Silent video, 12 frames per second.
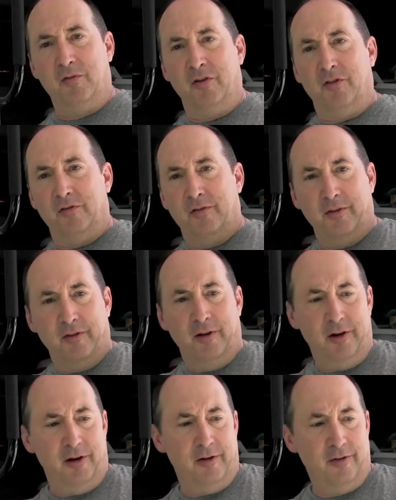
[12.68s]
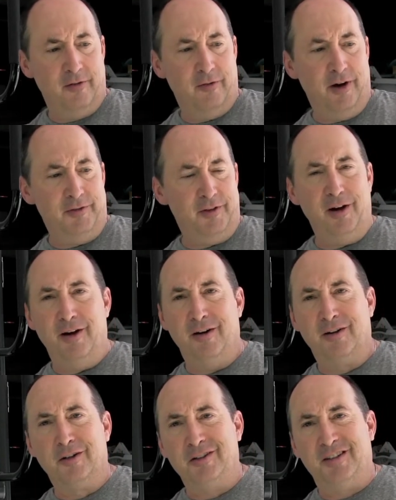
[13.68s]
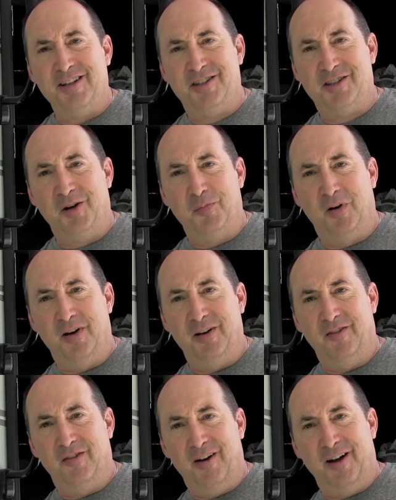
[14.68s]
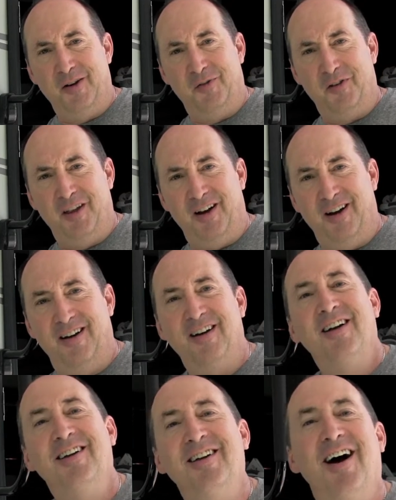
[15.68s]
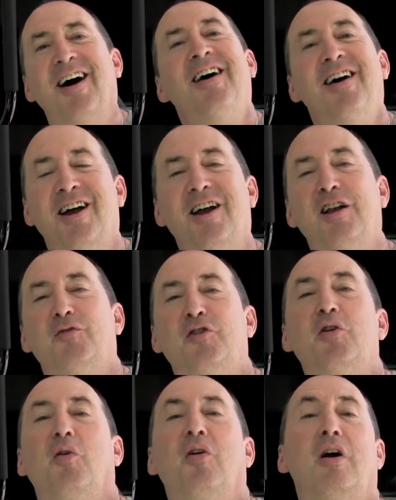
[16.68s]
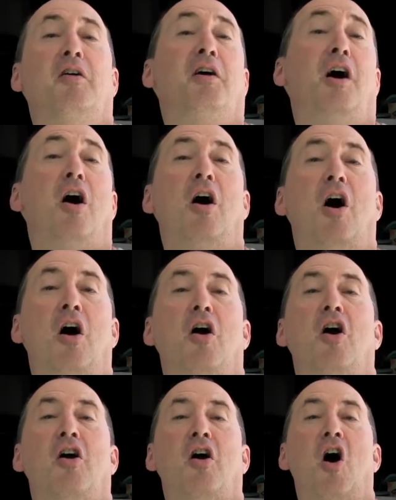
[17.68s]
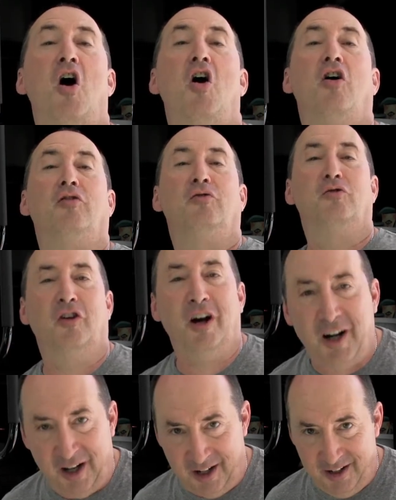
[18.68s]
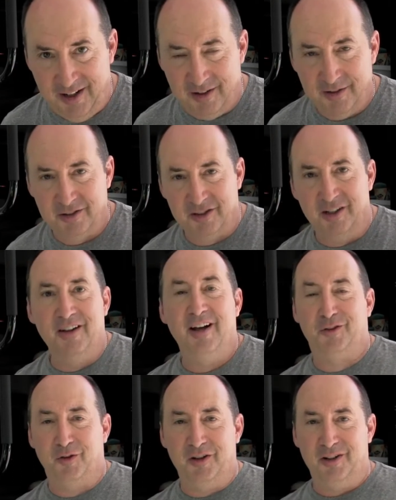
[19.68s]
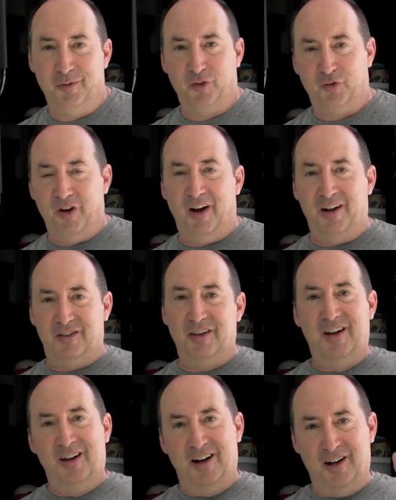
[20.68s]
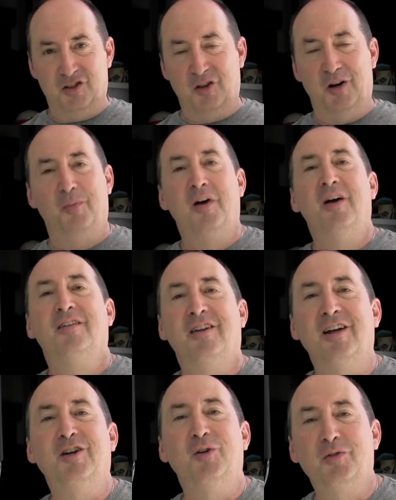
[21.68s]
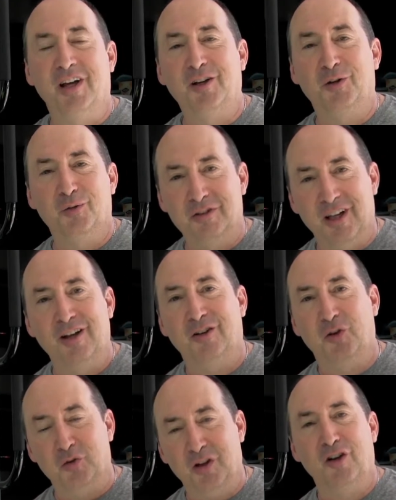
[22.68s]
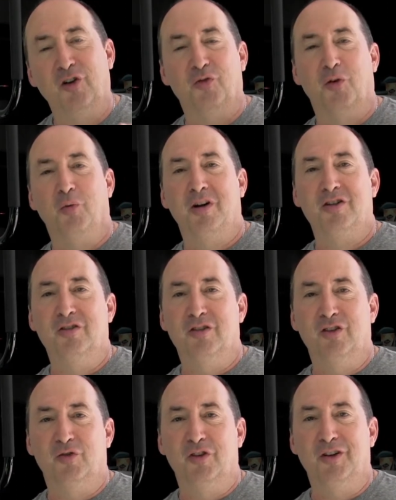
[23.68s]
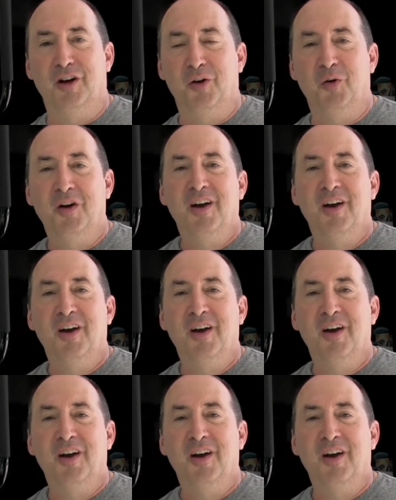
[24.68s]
over here, right there. Click that sub button right over there. Yeah, and if you are ready, say that 3 times fast, a sub. Thank you for watching this video.